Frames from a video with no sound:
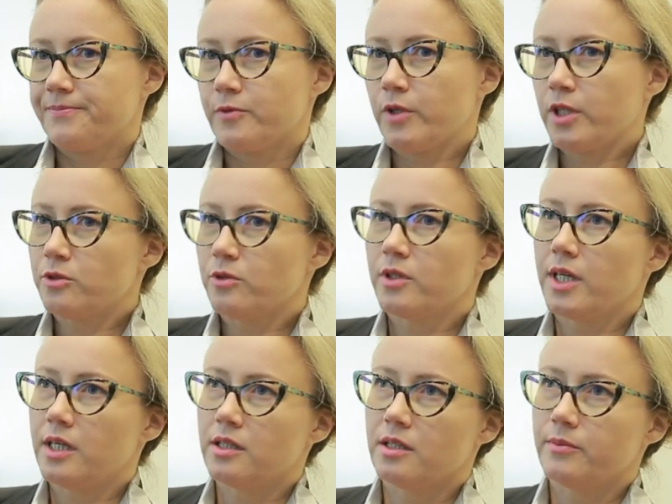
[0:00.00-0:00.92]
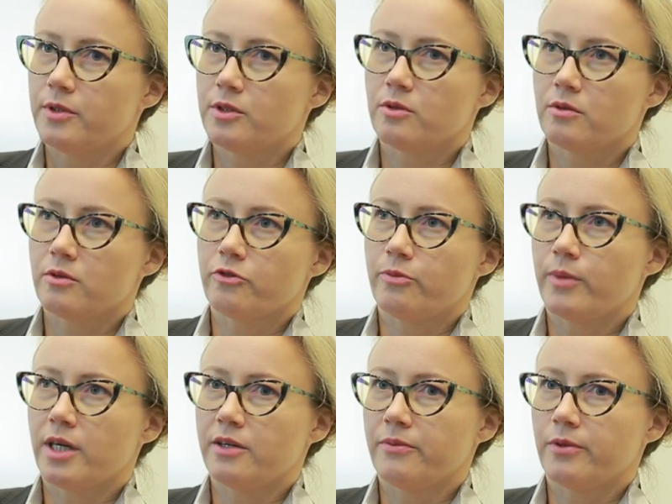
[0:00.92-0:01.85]
Well, so again, I mean, sort of
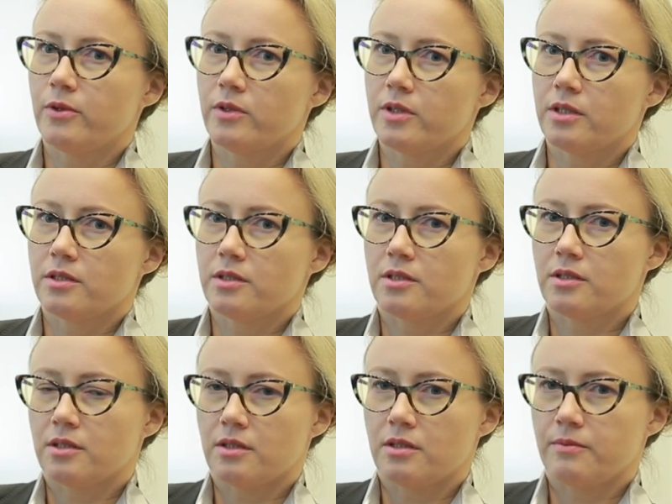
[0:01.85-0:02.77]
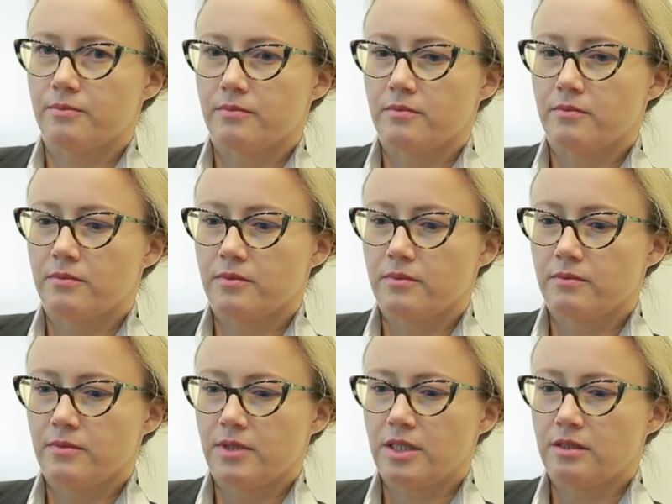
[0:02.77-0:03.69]
my work is
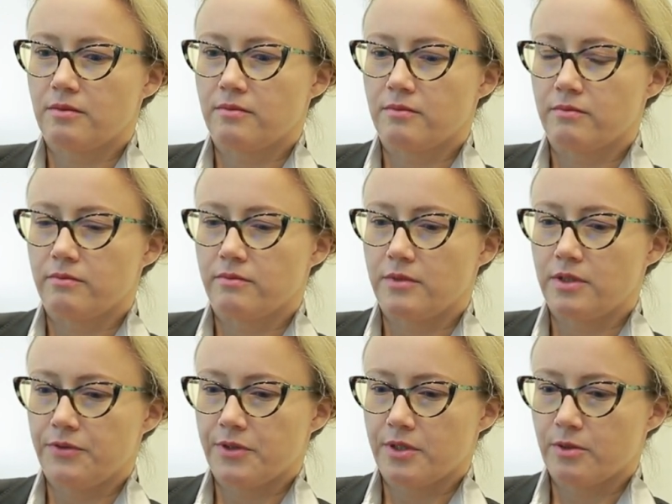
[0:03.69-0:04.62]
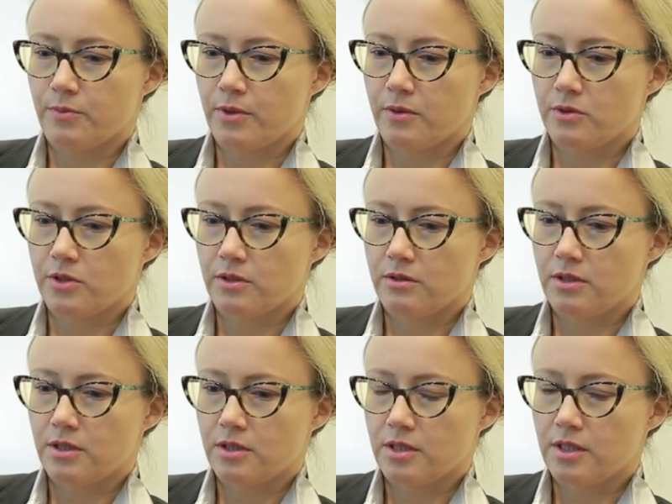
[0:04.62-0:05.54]
in different
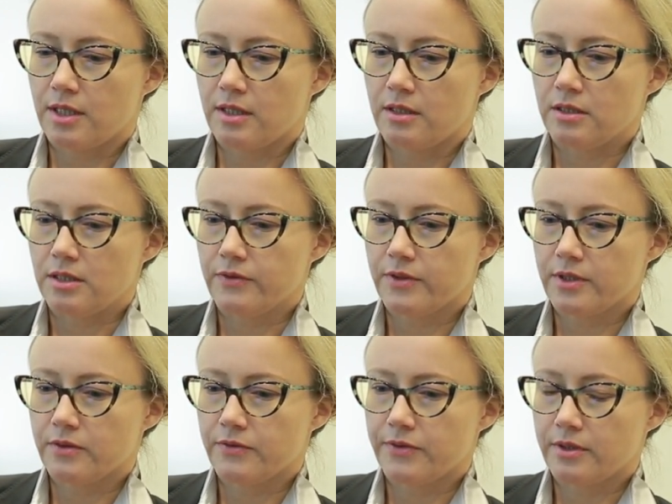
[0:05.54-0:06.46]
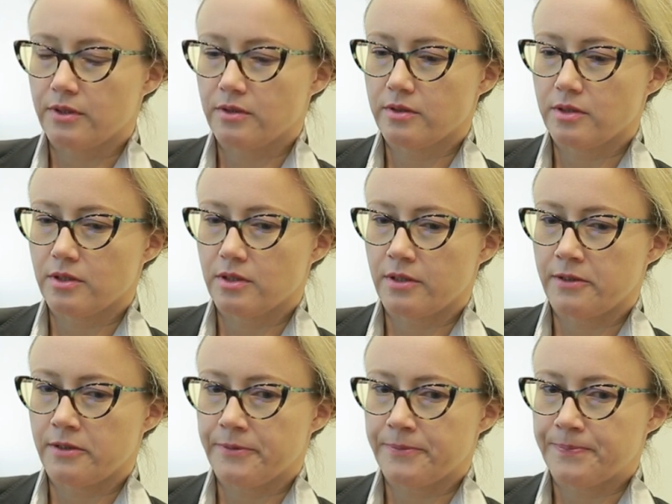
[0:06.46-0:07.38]
projects and slightly different fields.
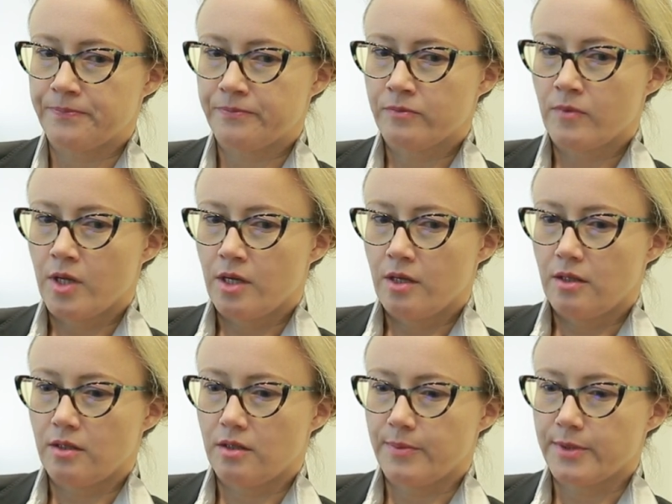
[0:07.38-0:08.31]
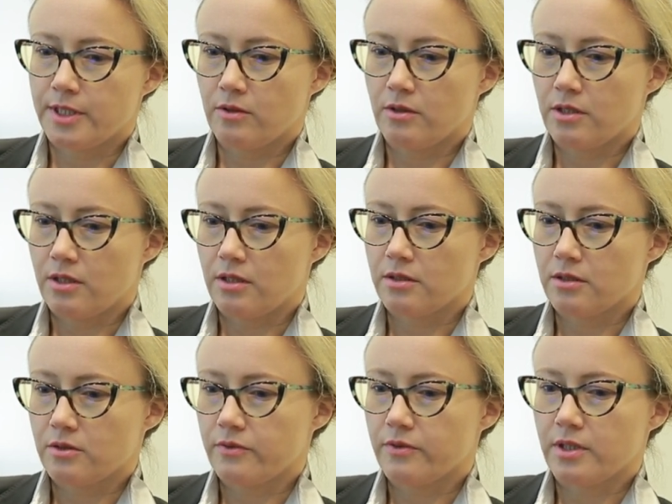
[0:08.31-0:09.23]
In the particular
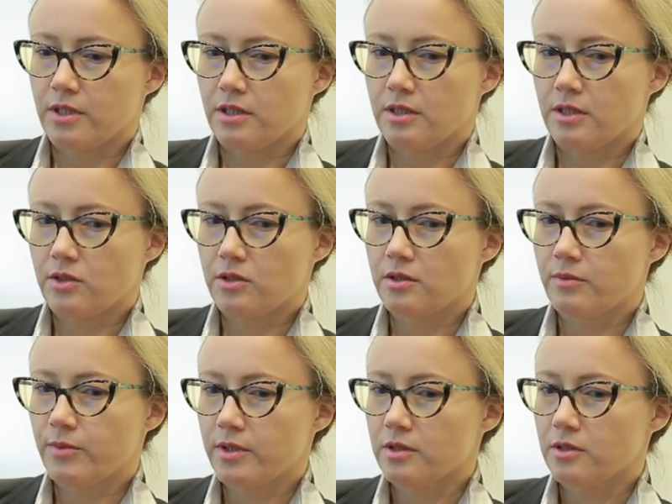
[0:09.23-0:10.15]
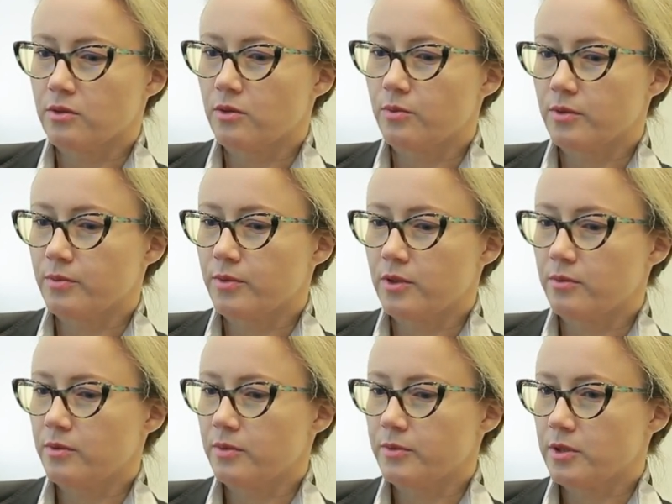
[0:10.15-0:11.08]
context of localization, the biggest open
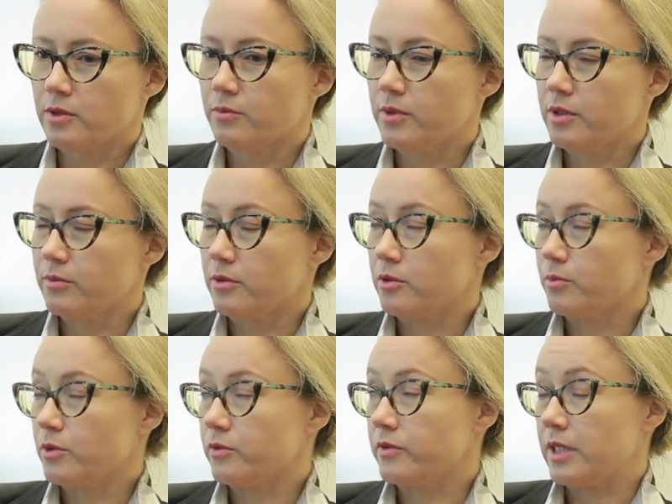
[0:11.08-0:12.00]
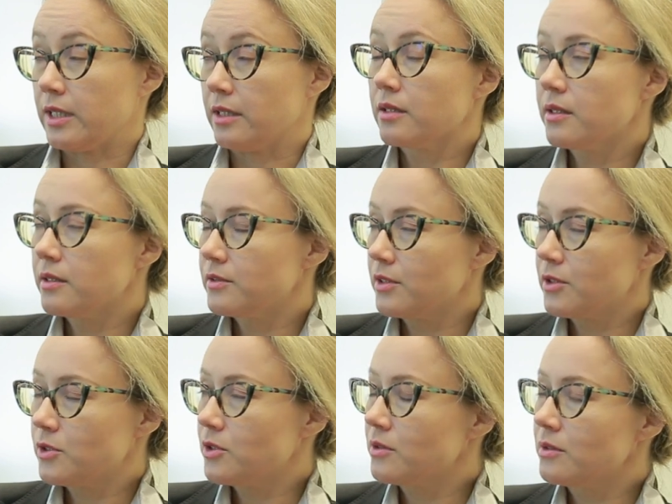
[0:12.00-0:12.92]
problem is to be able to prove
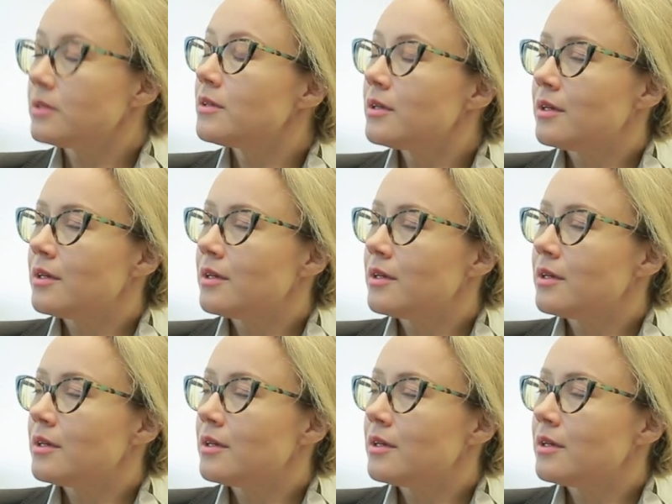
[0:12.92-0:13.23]
delocalization.